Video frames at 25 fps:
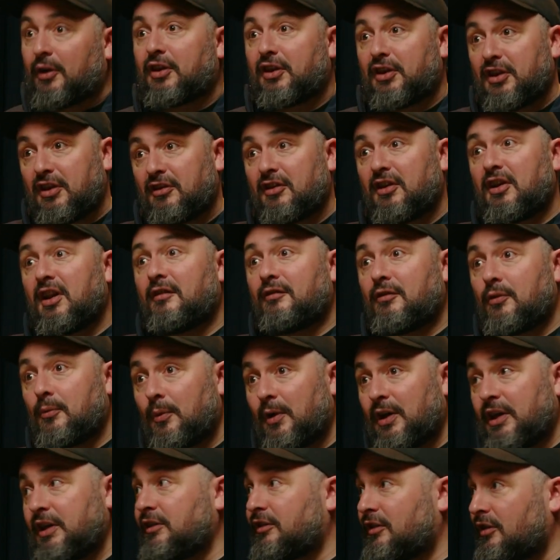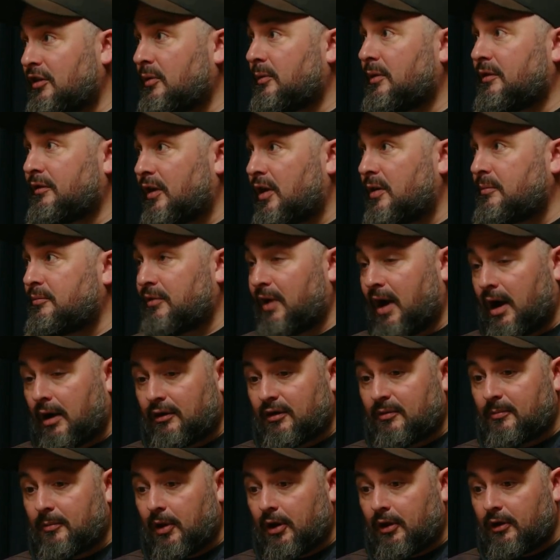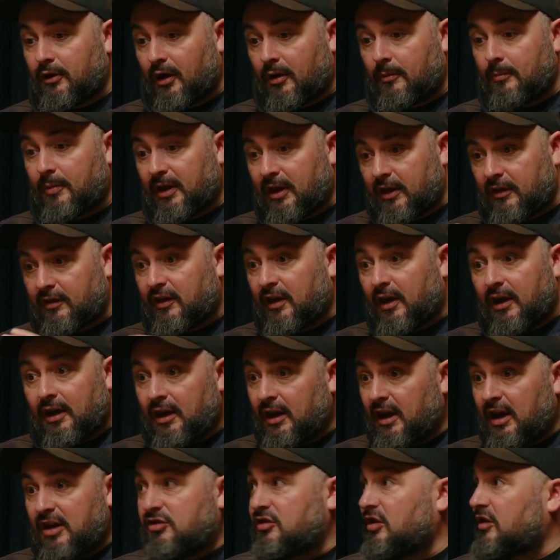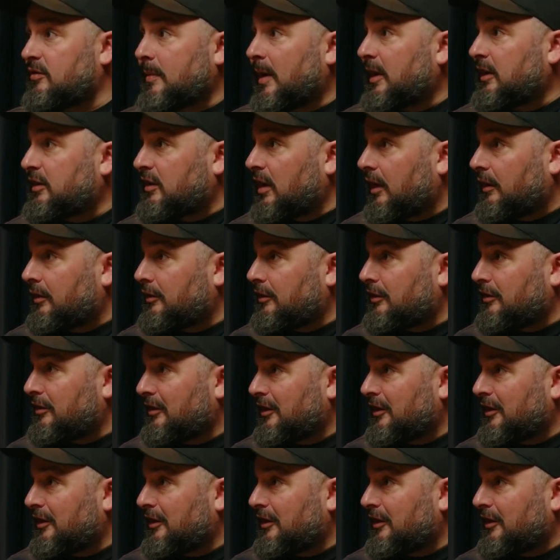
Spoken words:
And there's another reason that we're very proud of Muhdo, because it just makes sense.